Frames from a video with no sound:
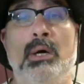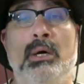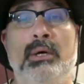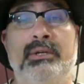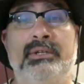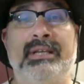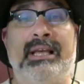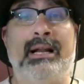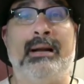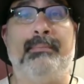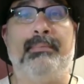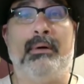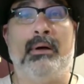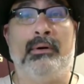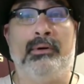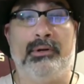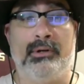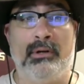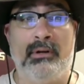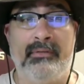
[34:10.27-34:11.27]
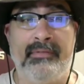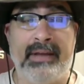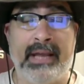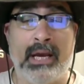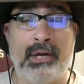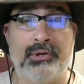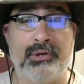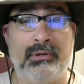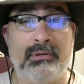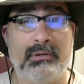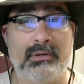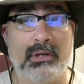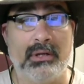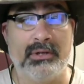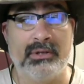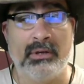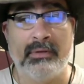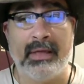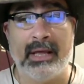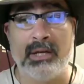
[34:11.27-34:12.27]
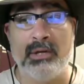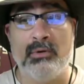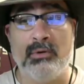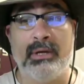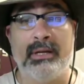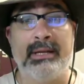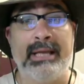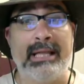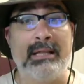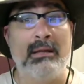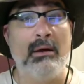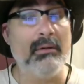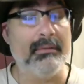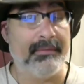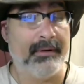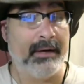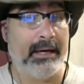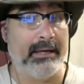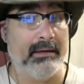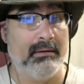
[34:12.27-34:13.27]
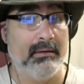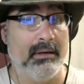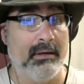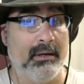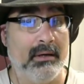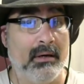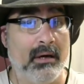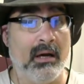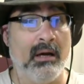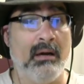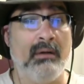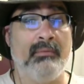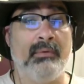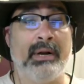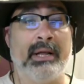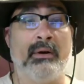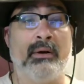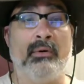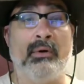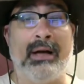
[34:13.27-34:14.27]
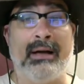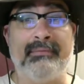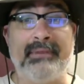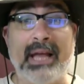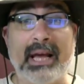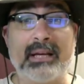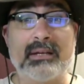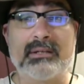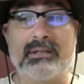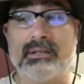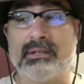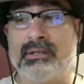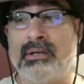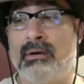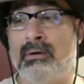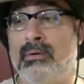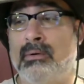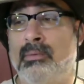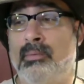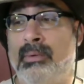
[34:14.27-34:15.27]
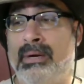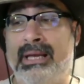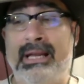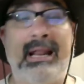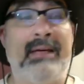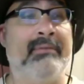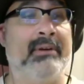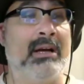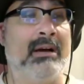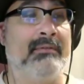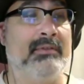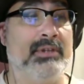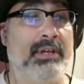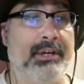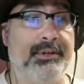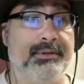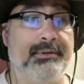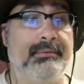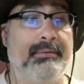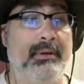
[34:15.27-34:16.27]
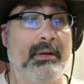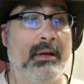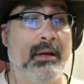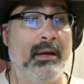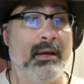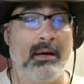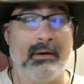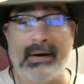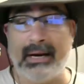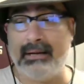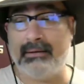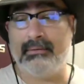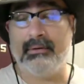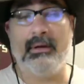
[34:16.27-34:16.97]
set up alert notifications so that you can get notified when I go live next, so we can have a conversation. Right?